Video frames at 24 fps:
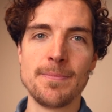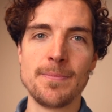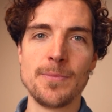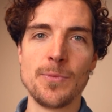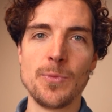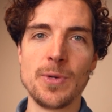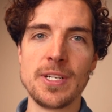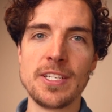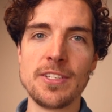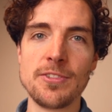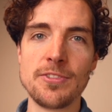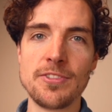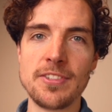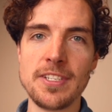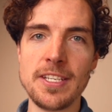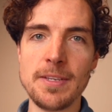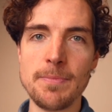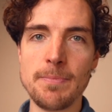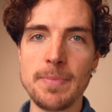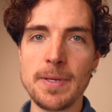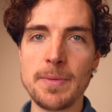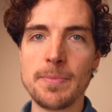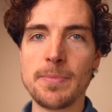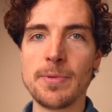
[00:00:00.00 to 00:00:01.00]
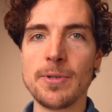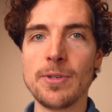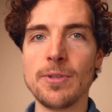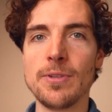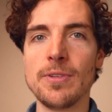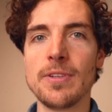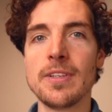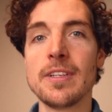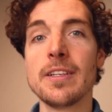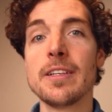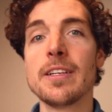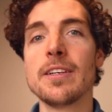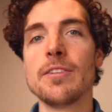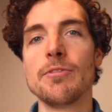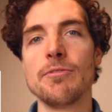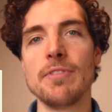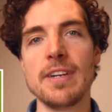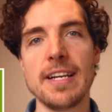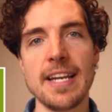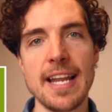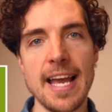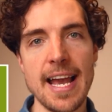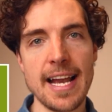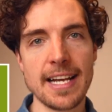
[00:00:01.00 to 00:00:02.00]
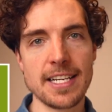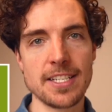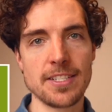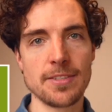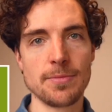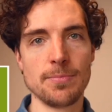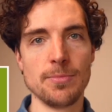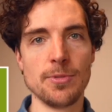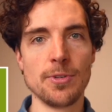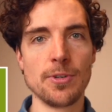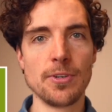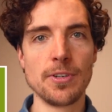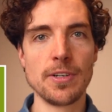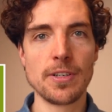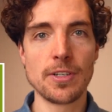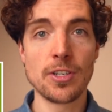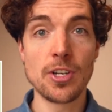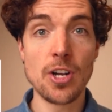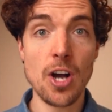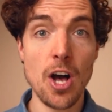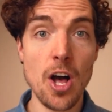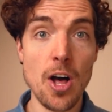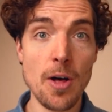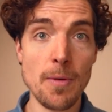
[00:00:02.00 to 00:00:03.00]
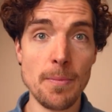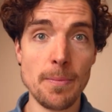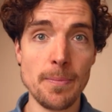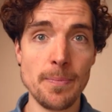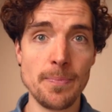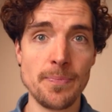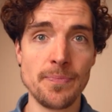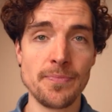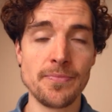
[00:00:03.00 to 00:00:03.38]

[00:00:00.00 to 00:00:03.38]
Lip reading: when you see people relaxed, more calm